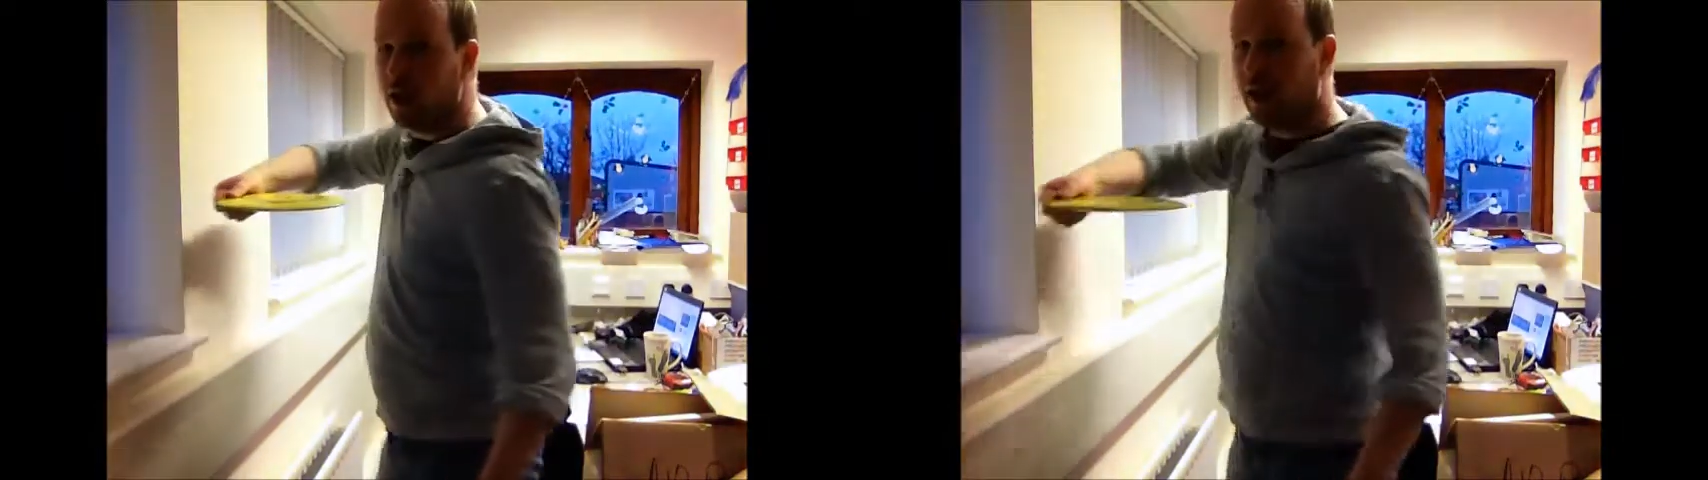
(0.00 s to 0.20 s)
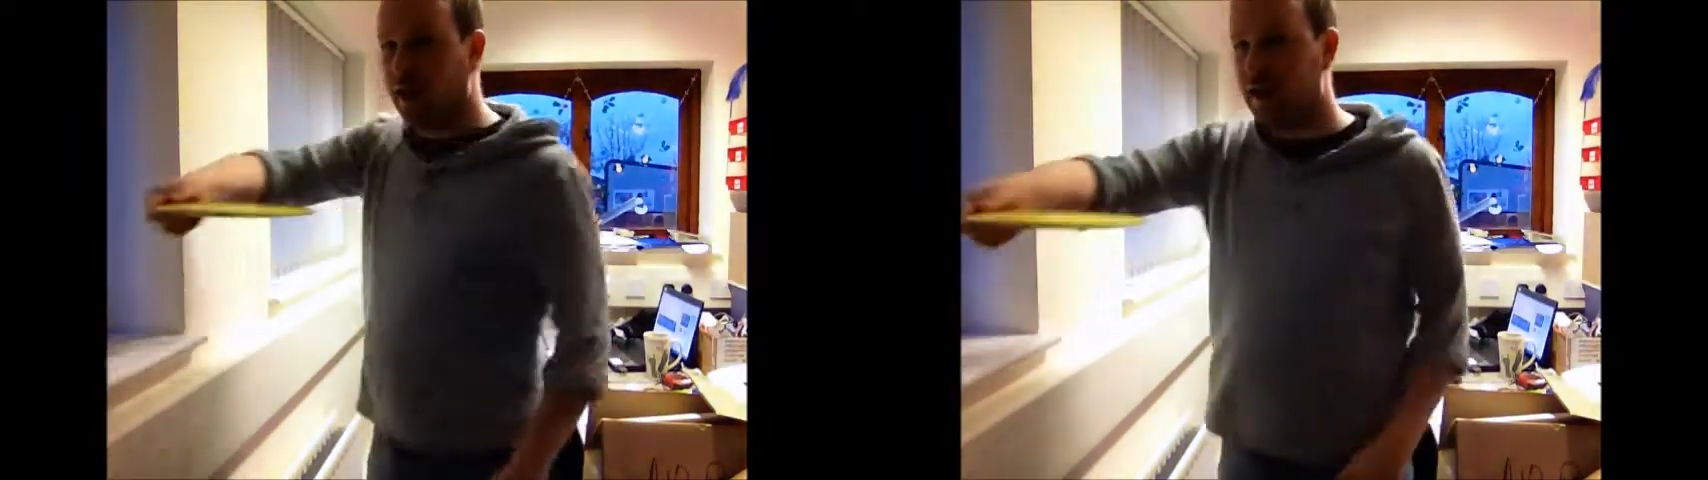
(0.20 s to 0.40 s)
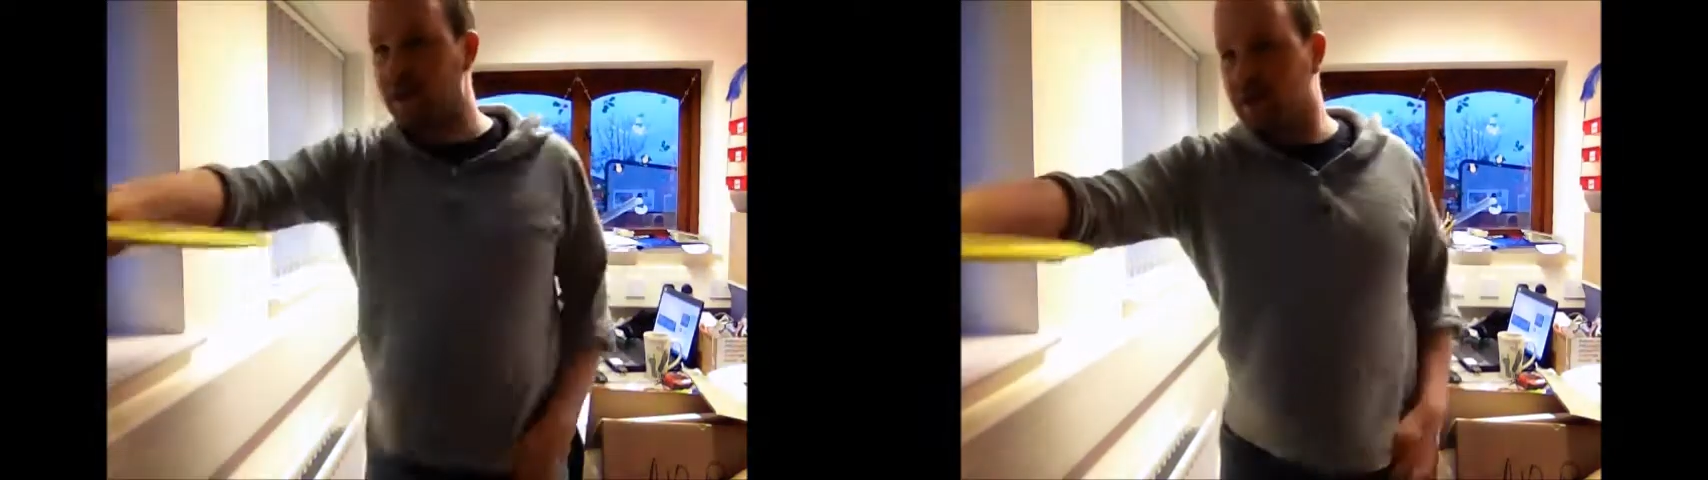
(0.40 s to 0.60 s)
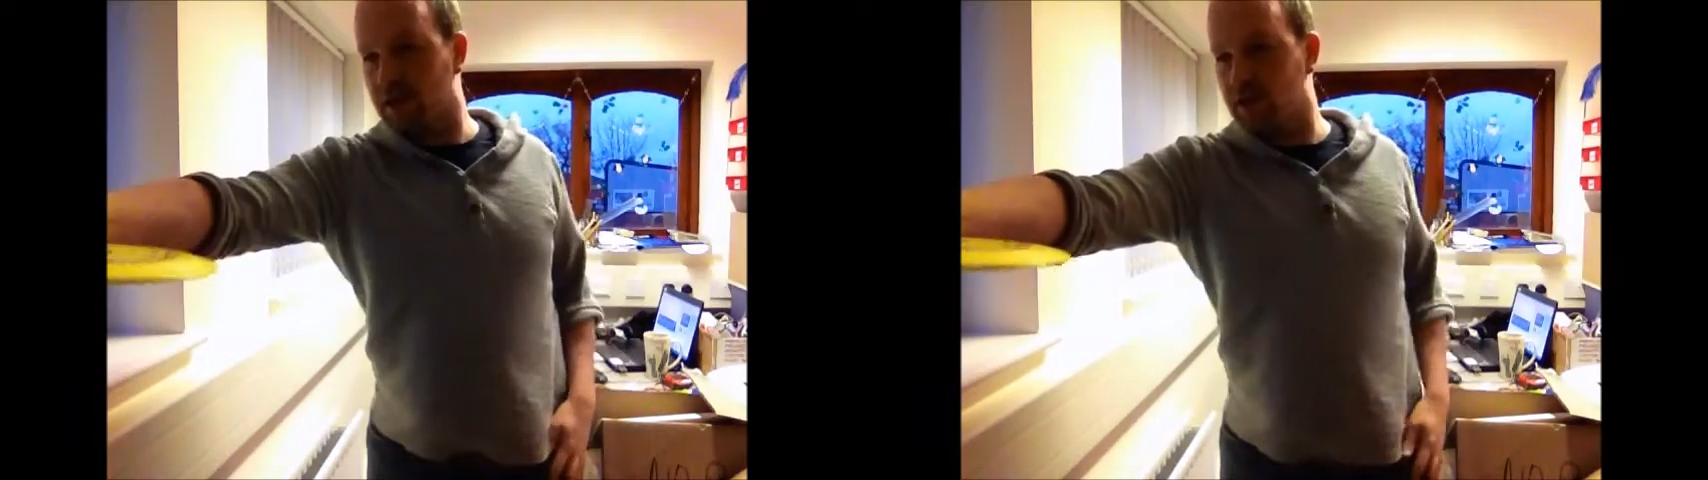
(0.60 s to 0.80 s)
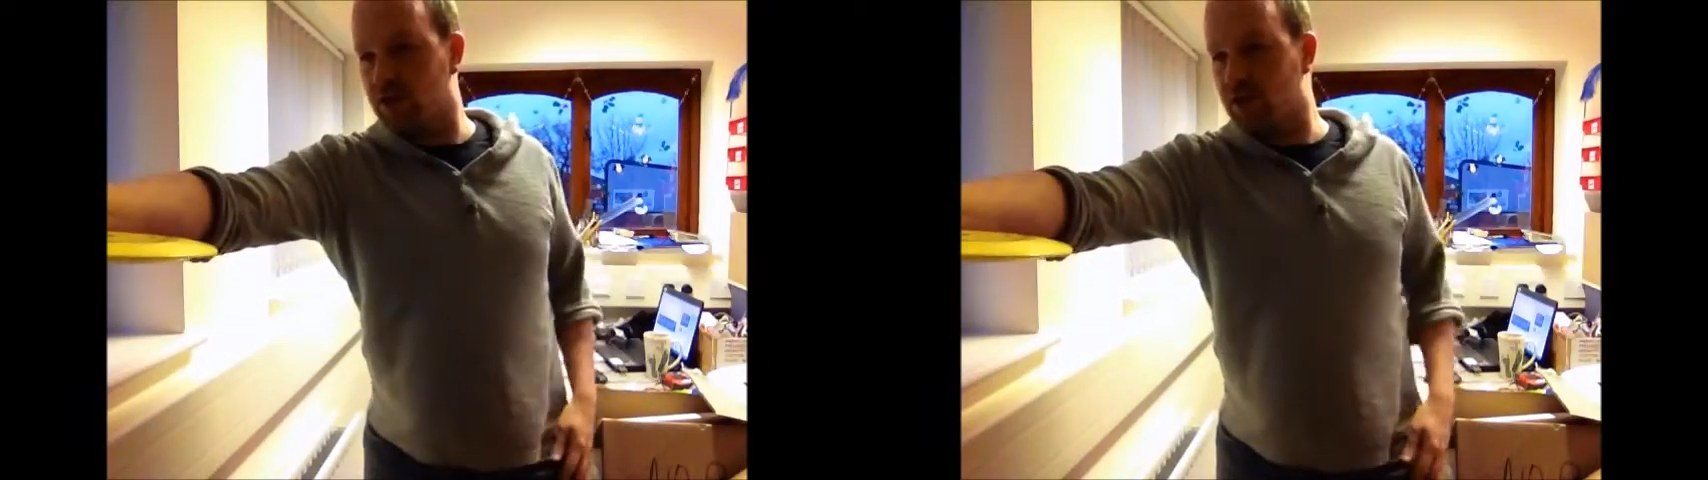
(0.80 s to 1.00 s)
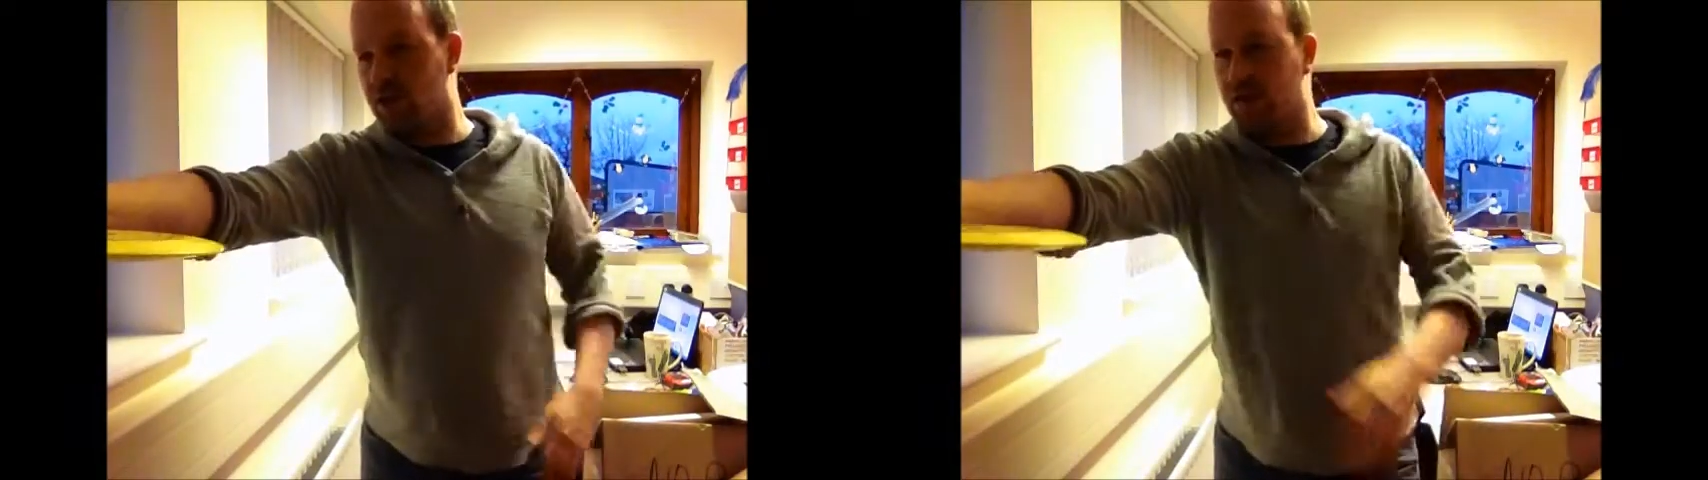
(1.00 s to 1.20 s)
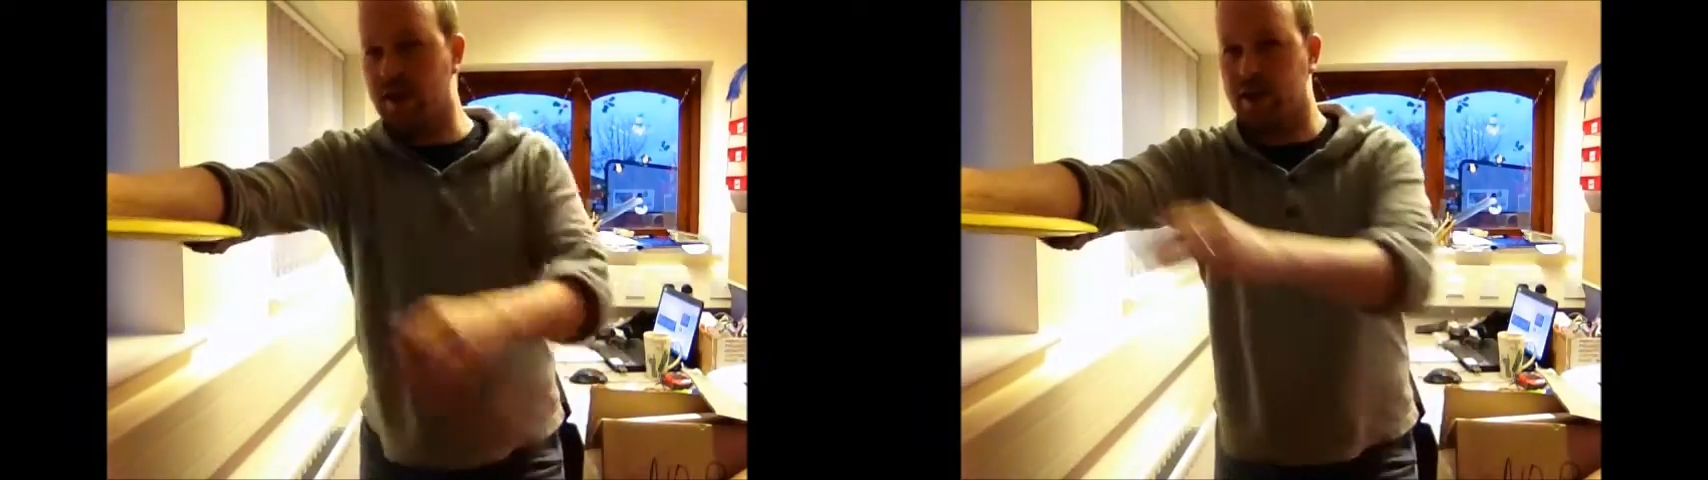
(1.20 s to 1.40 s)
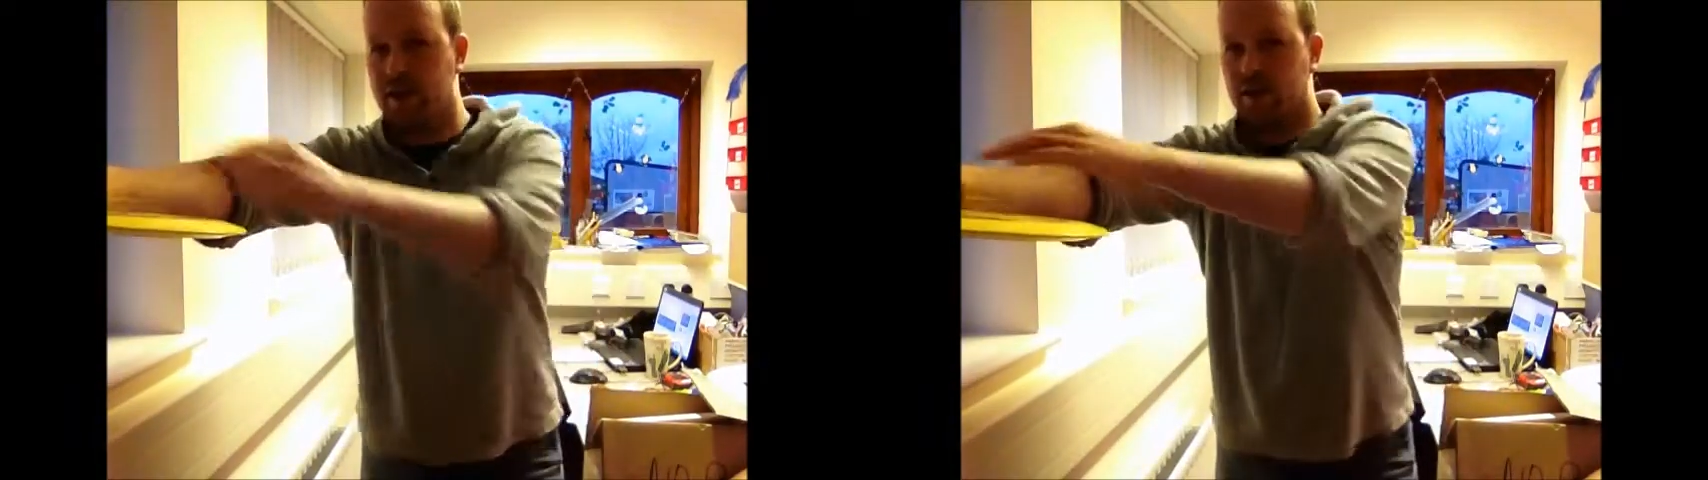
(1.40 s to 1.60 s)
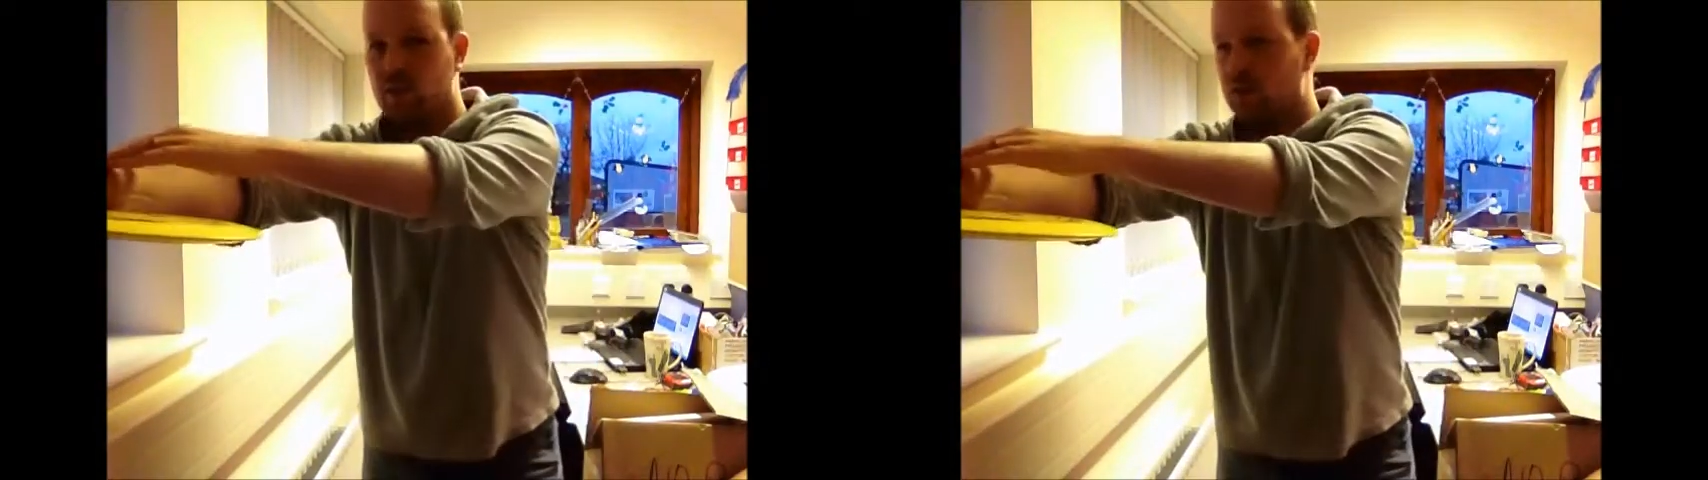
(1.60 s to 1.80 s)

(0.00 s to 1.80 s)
and keep that on a straight line next to the wall.